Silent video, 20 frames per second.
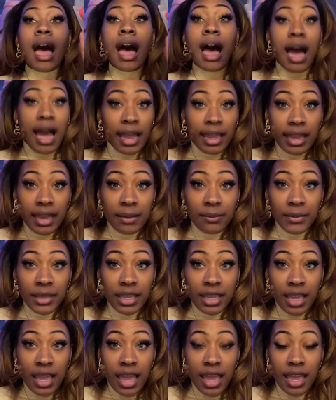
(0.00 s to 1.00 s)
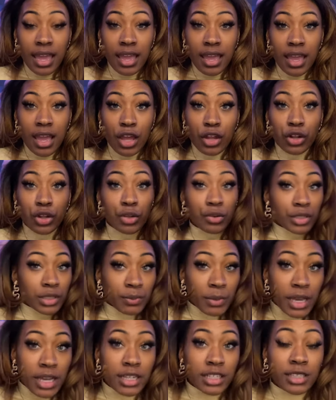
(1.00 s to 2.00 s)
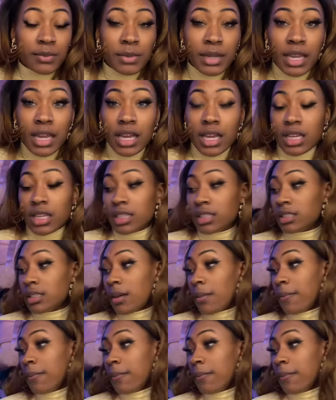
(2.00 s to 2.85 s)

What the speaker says: I got me a new sponge because